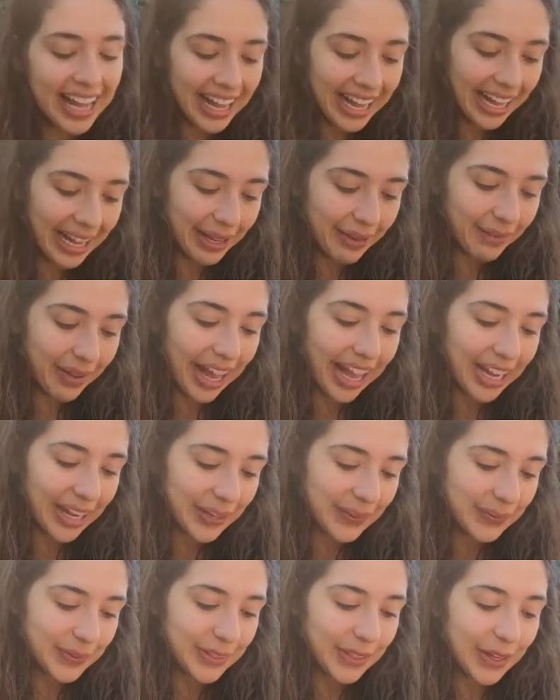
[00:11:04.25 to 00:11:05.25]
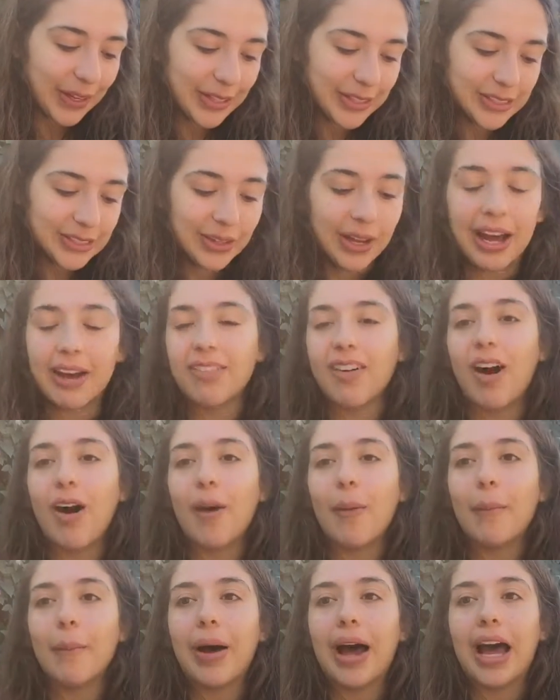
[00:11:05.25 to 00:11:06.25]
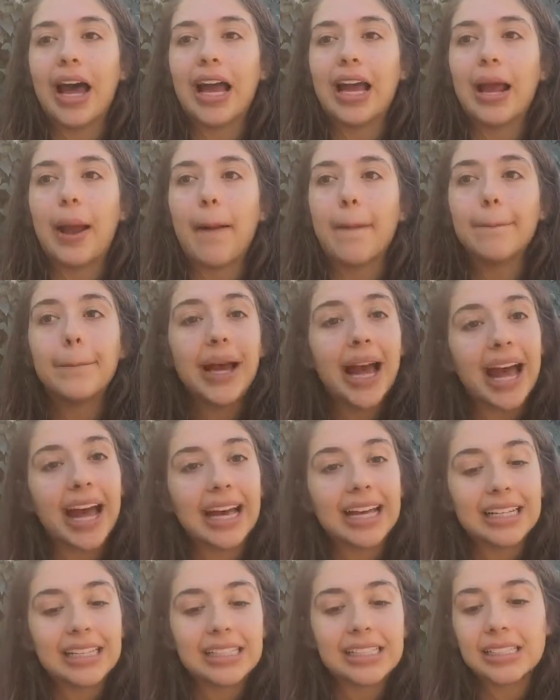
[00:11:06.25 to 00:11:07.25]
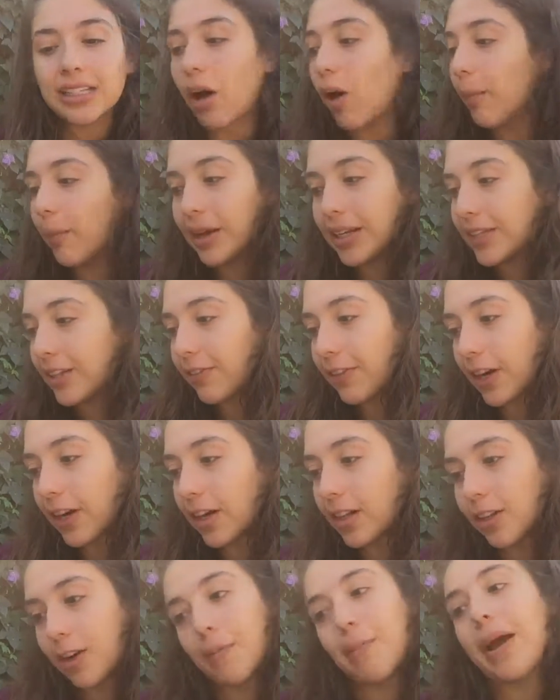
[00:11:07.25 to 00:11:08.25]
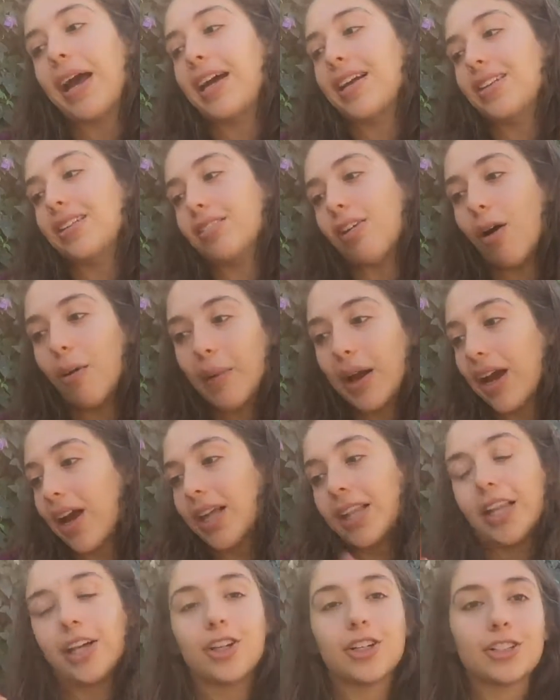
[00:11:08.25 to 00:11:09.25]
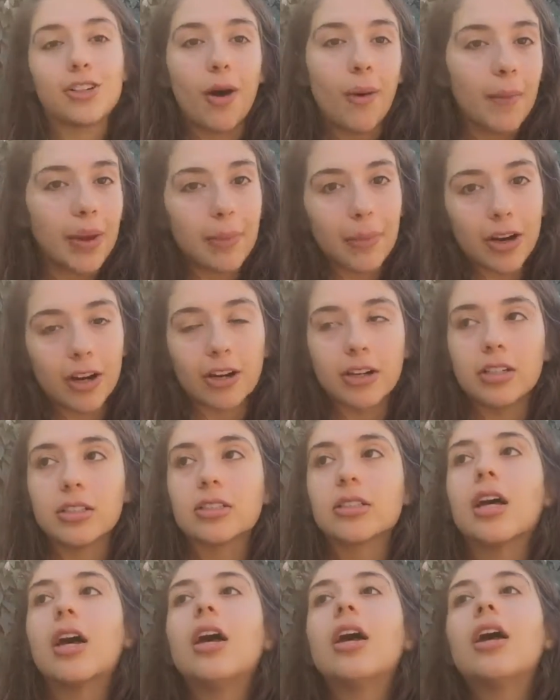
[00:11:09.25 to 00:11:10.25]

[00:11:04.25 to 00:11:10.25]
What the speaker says: I will also have all my pens, all my different colored pens, all my highlighters, all my markers,